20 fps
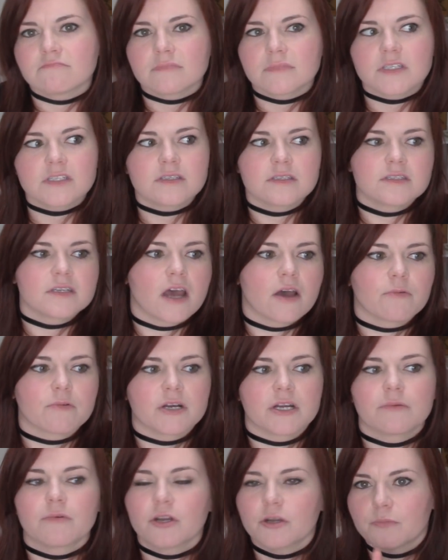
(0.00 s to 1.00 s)
this is not where
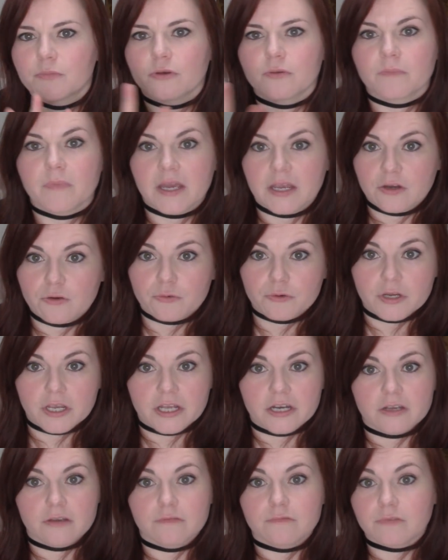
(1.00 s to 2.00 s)
I want to put my
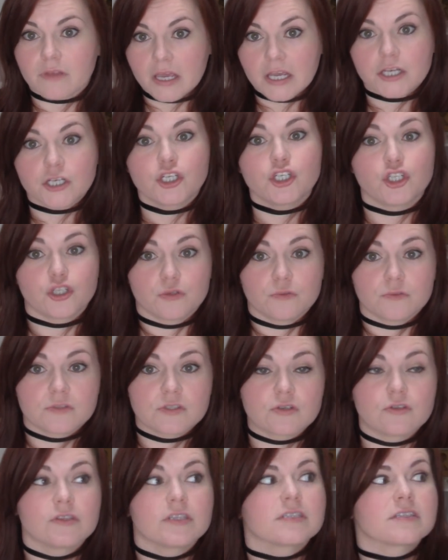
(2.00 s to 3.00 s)
creative juice,
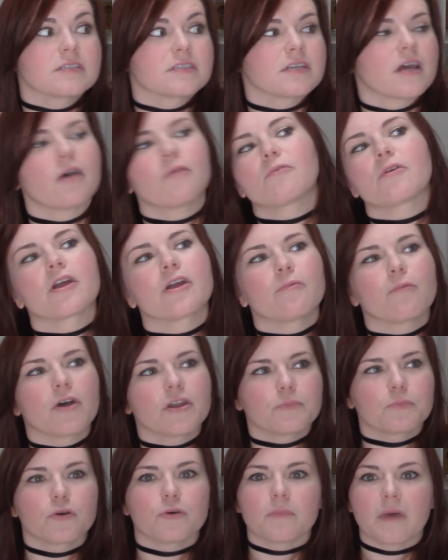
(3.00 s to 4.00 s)
or this is not where I want
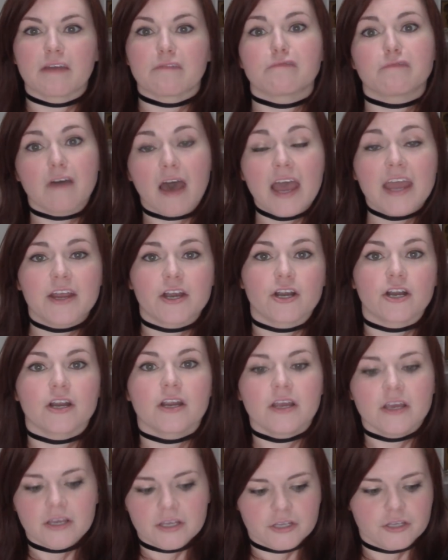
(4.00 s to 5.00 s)
to put my fire.
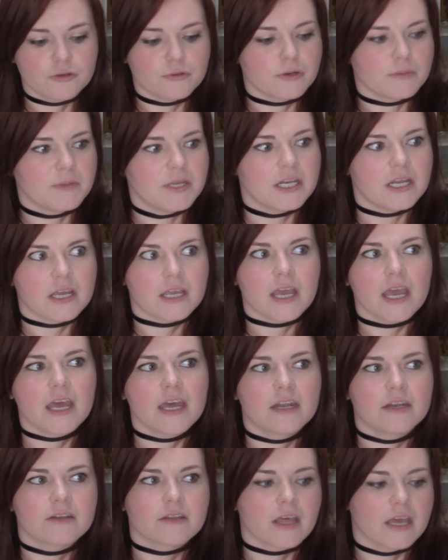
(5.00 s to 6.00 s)
You know what I mean?
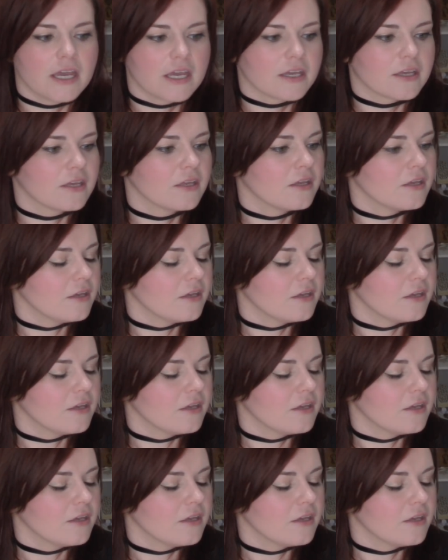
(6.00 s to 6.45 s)
Again, it's